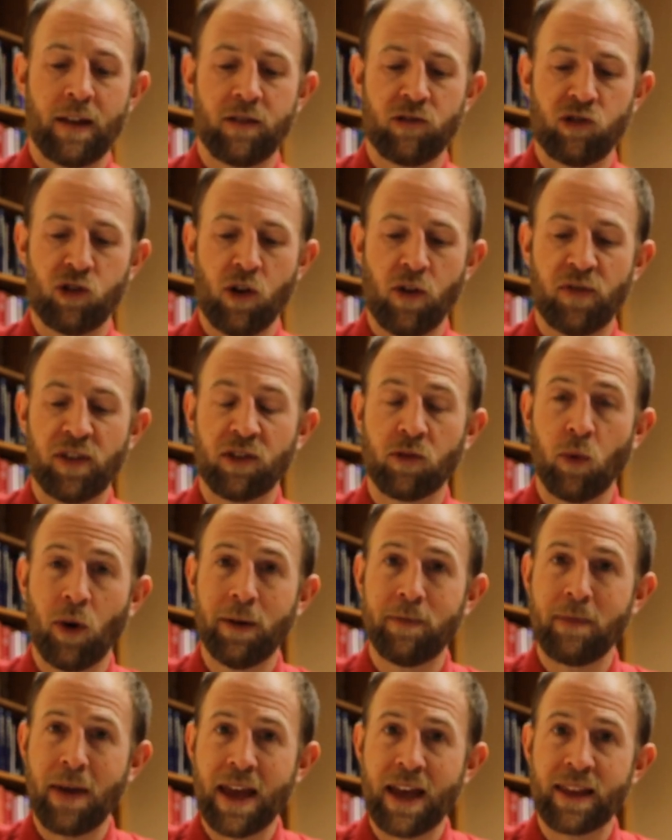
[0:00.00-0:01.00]
So if it's
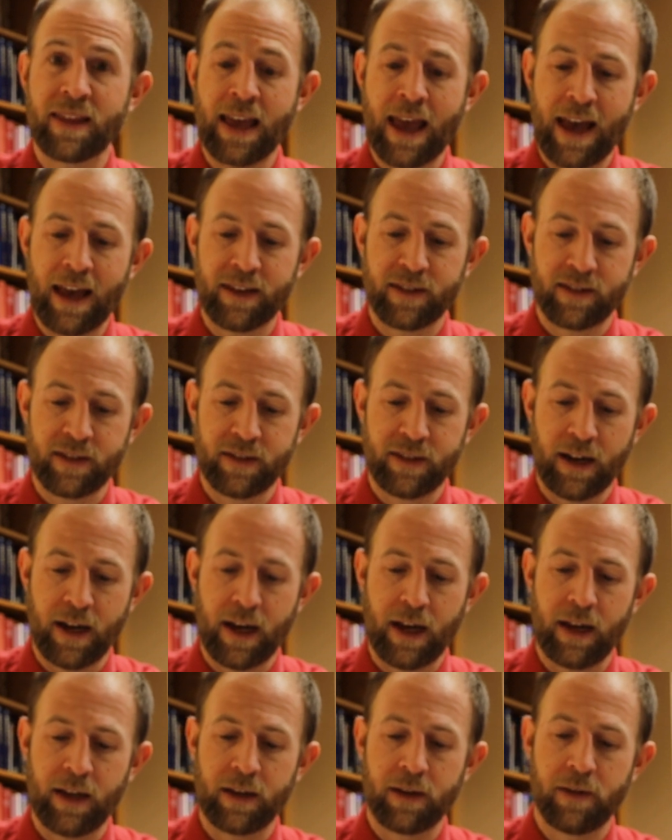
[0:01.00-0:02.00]
one man that has to
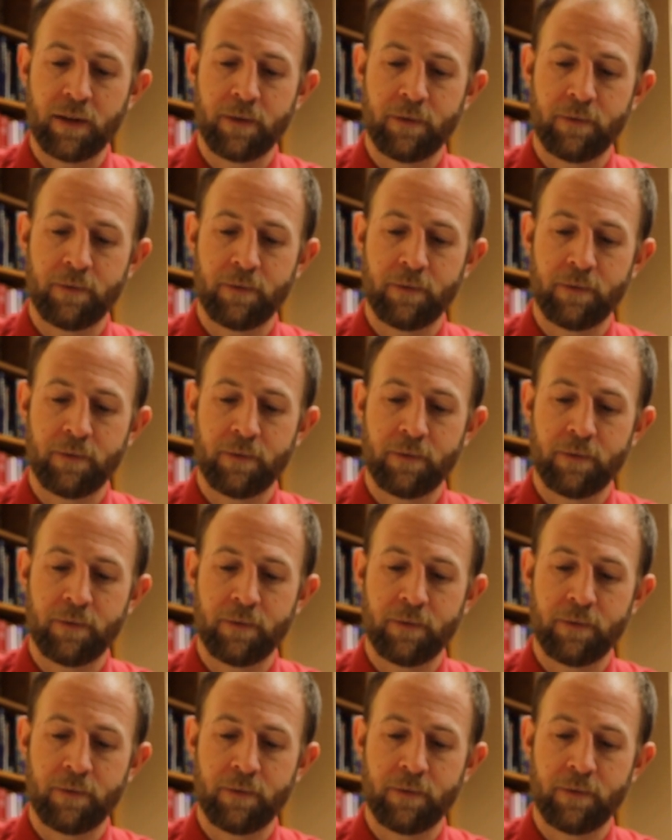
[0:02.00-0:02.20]
die,